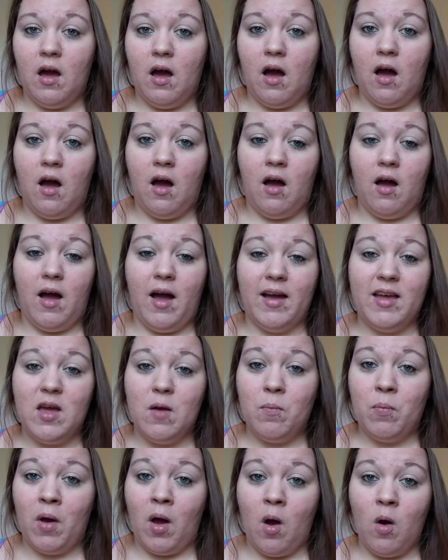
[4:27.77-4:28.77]
I
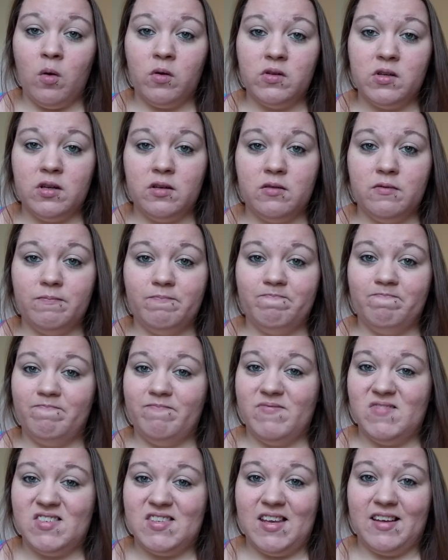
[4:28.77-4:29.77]
get poked
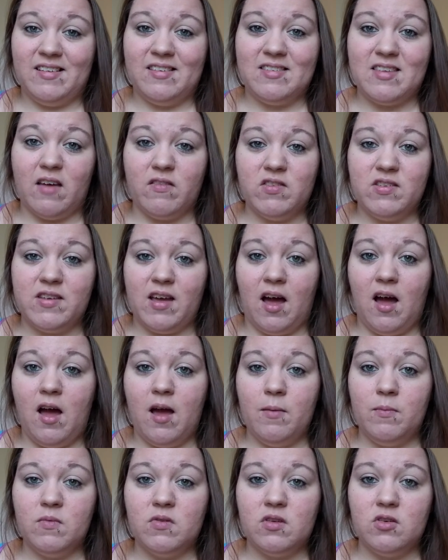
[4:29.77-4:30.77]
6-7
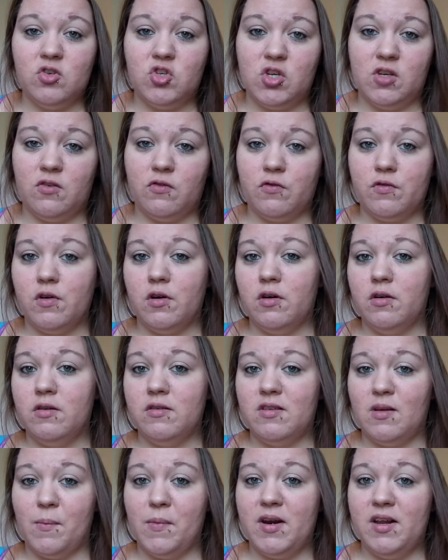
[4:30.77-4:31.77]
times just for
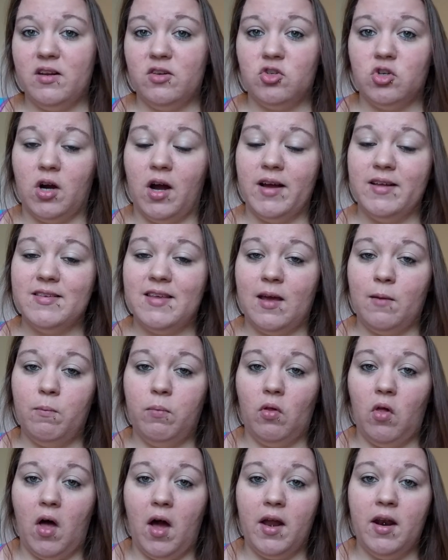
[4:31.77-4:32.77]
somebody to try and take
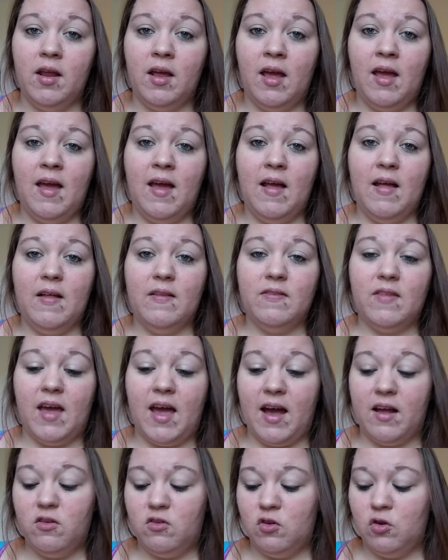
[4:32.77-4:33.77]
blood. They
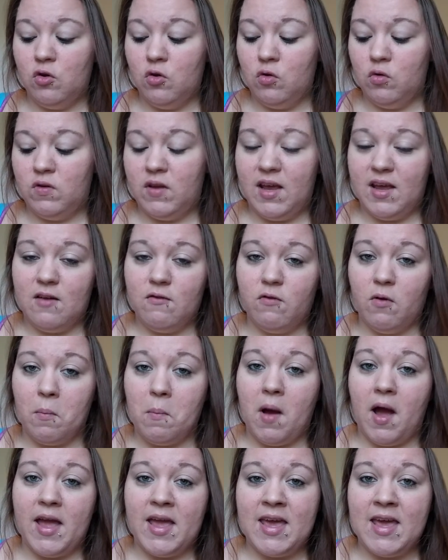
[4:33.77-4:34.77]
had to take it
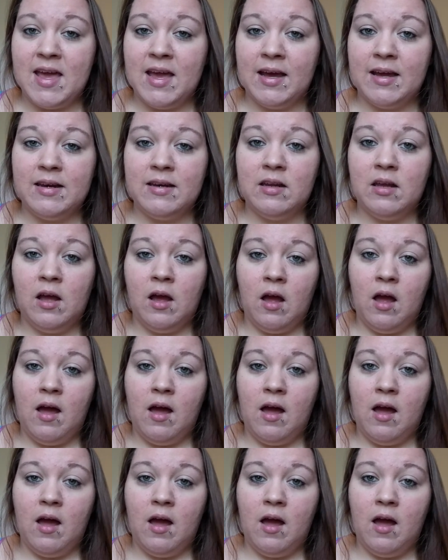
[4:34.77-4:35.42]
from my hand.